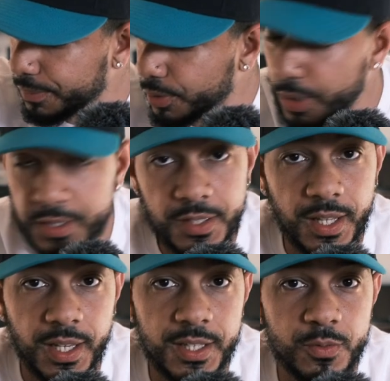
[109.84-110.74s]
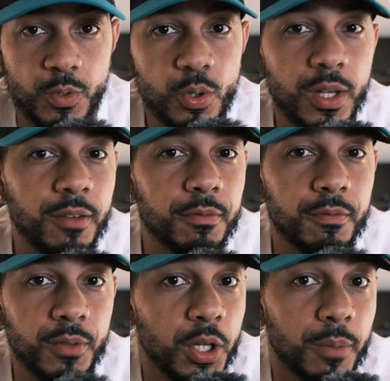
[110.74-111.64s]
Crazy thing is, when you look
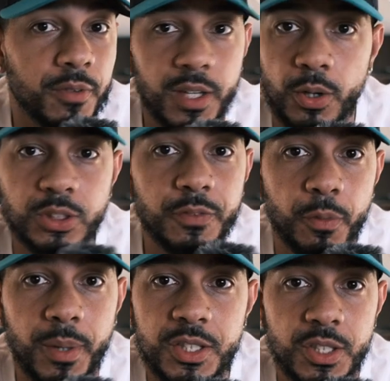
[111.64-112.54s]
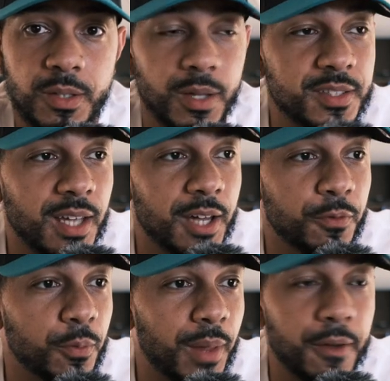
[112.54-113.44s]
up videos, information, aside
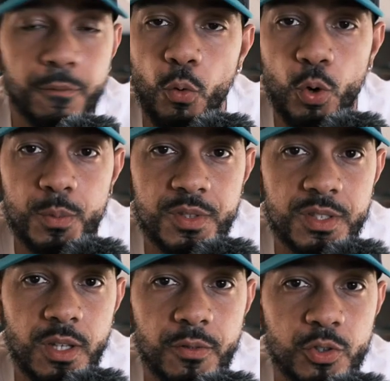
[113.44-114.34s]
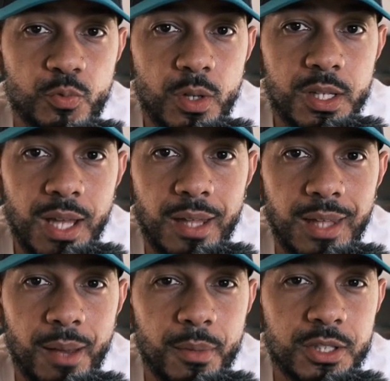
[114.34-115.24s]
from like forums and stuff, there's really not
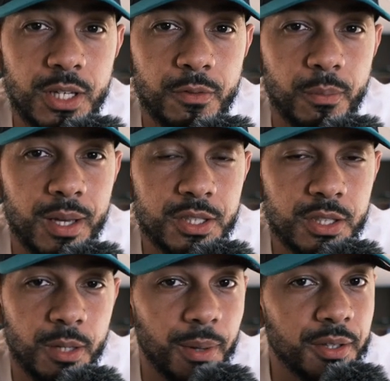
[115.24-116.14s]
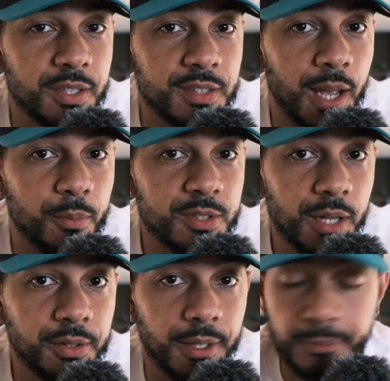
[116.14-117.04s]
that much information about these cameras
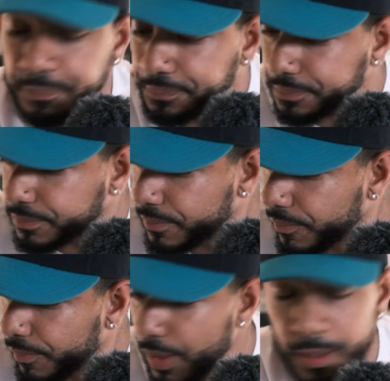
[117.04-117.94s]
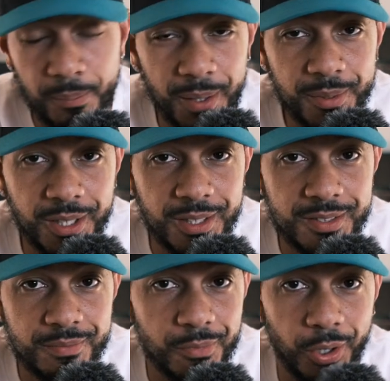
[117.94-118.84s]
out there. Maybe
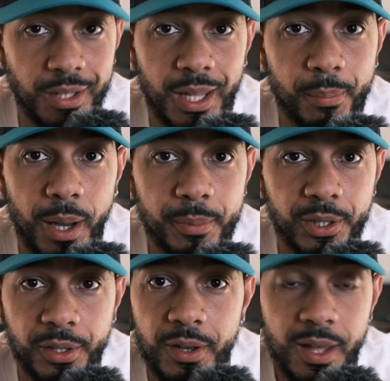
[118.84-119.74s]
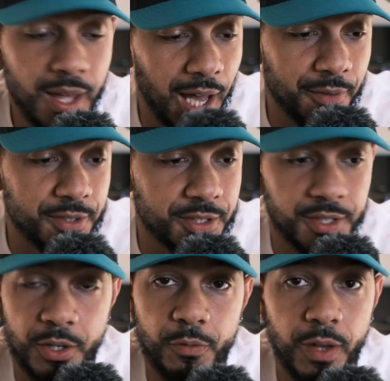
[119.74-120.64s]
because they're not that popular. Obviously,
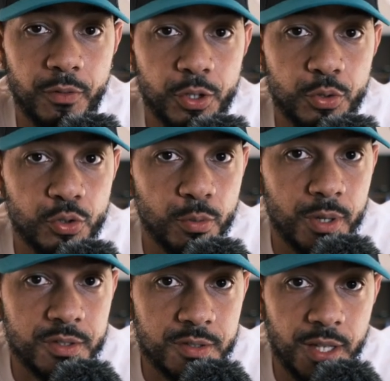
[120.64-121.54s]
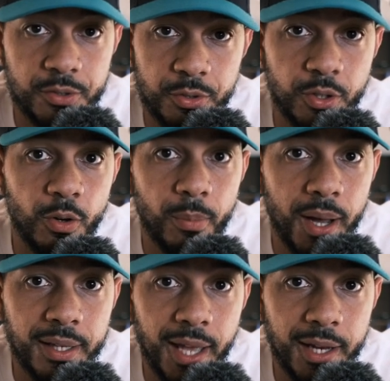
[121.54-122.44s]
your favorite YouTuber isn't telling you to go
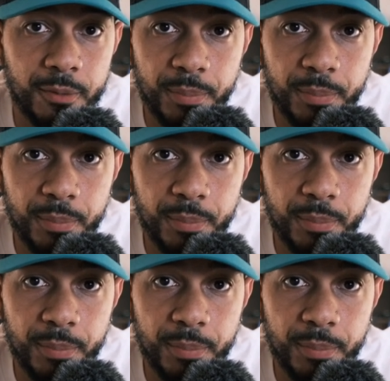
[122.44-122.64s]
buy a Canon